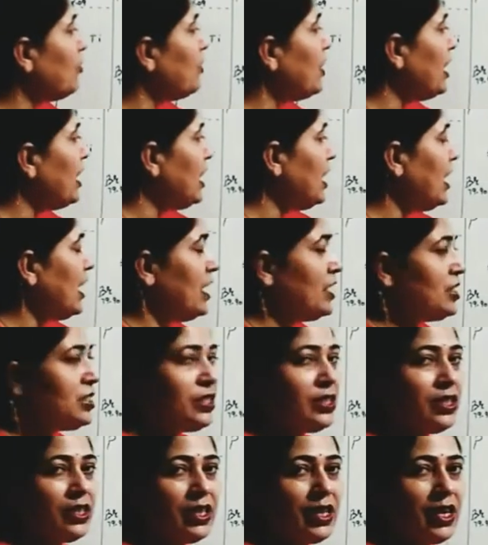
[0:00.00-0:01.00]
very late
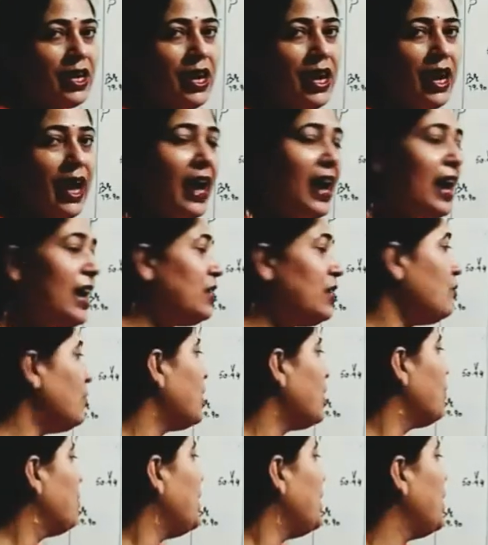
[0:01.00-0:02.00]
and
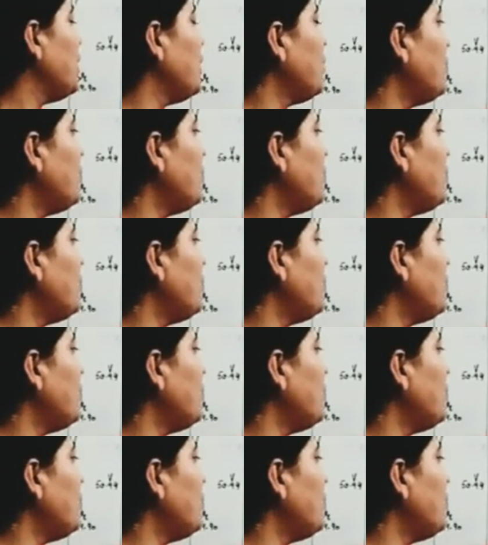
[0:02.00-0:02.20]
were being